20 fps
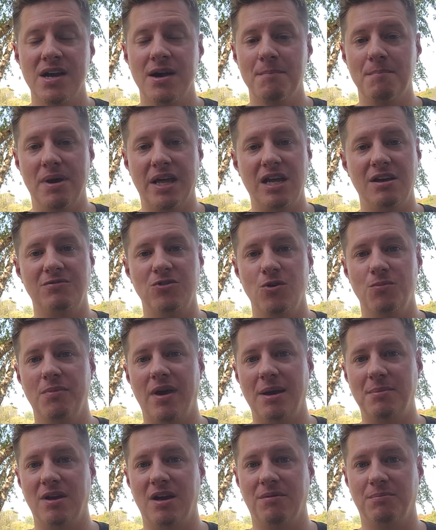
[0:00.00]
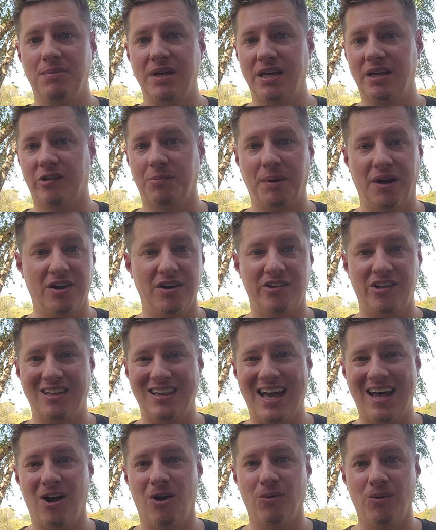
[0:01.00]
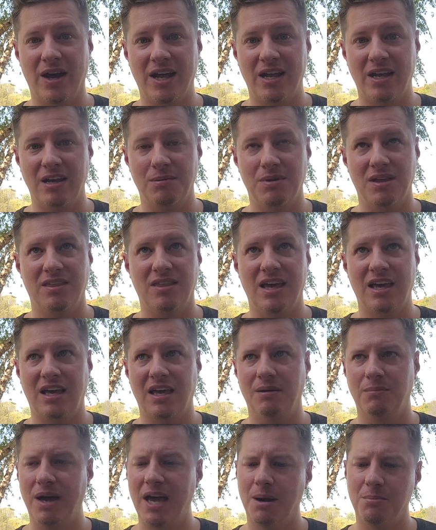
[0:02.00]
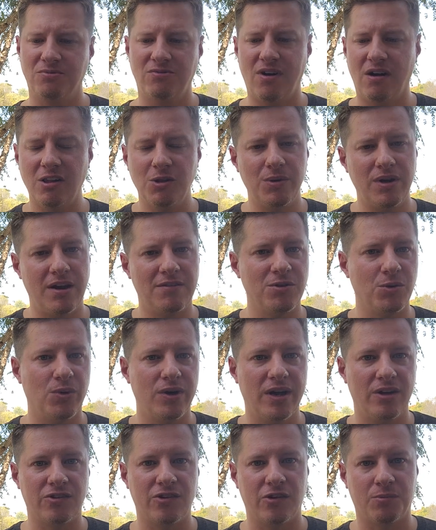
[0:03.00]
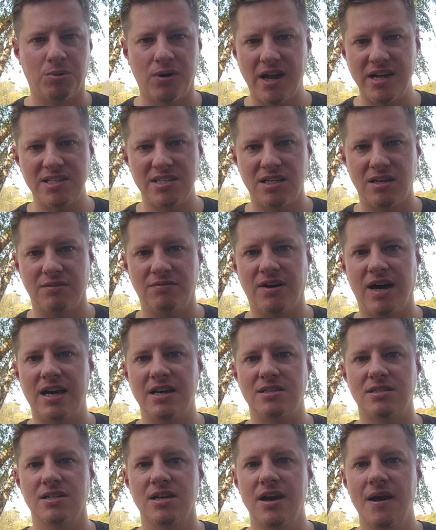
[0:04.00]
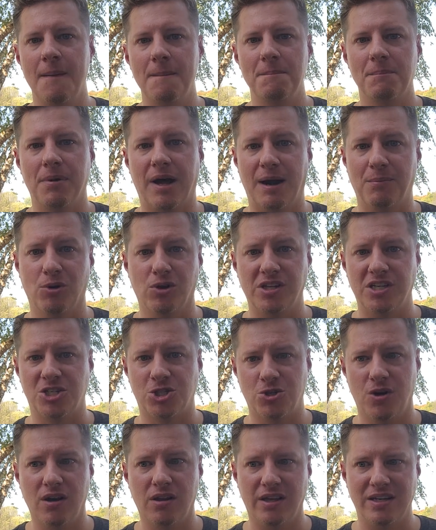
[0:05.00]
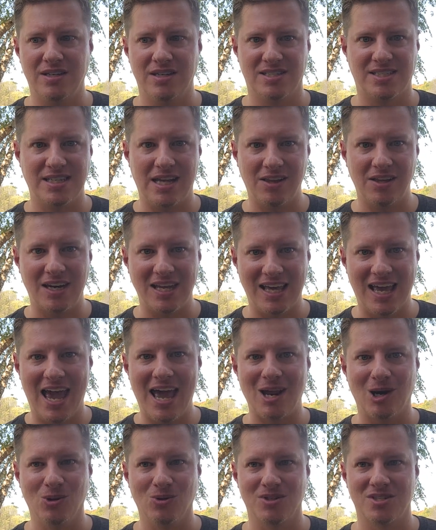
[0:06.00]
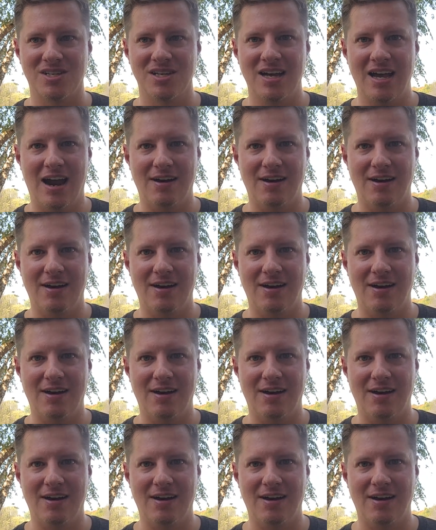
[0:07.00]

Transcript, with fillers: Many of you maybe be experiencing that already and be thinking, man, I'm following everyone else's pricing advice, but I'm really struggling to sell any candles.